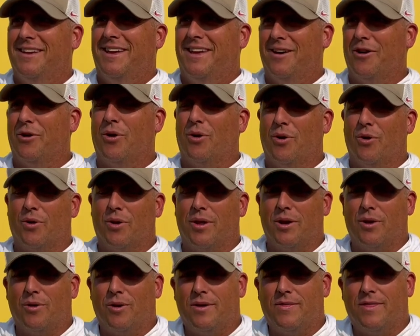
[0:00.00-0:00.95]

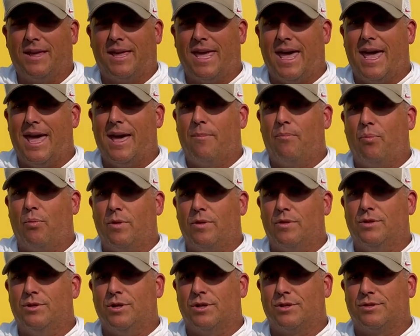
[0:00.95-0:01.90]
earlier in the camp with
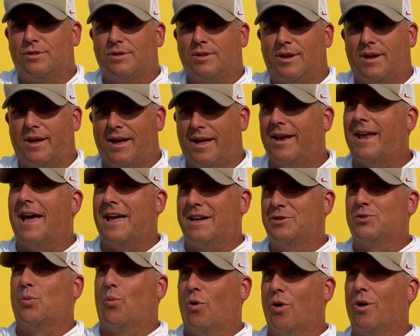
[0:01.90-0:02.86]
just a
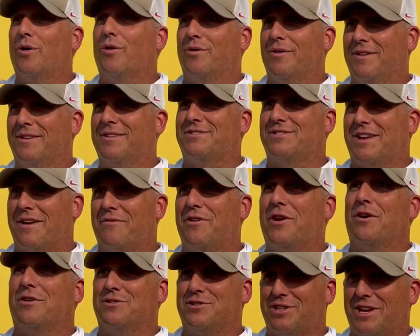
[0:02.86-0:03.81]
nice world, a
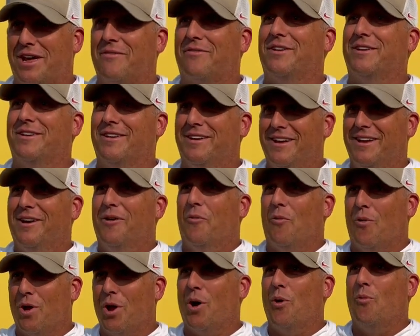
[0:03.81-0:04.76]
7-on-7,
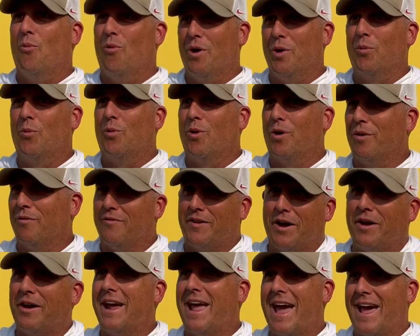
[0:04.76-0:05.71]
1-on-1 world,
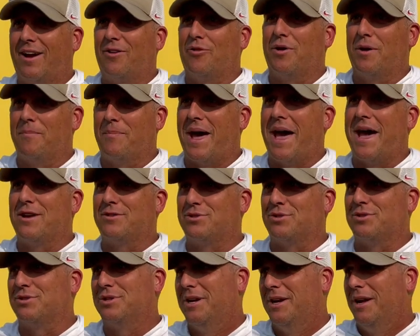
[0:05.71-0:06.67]
very accurate
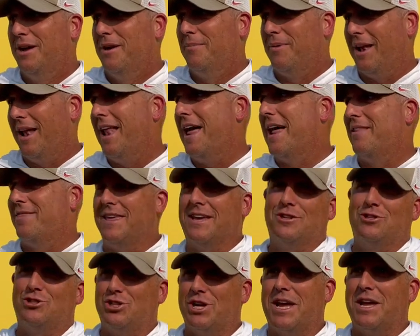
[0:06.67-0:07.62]
passers. But a lot of
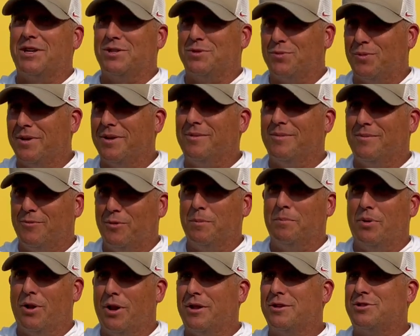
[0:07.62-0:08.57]
things change when
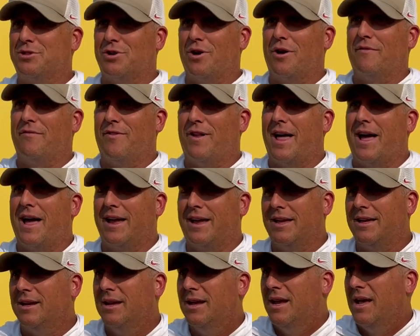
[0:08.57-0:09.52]
bullets start
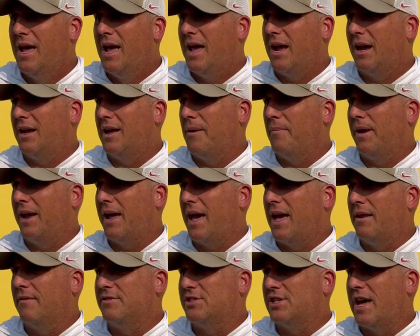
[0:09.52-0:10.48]
flying in. And coming
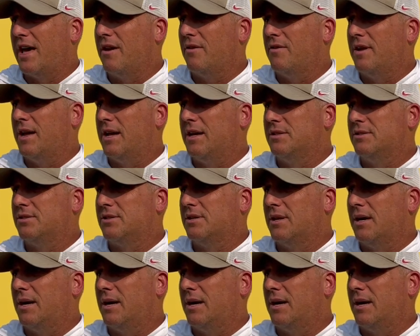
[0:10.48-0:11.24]
out of Saturday's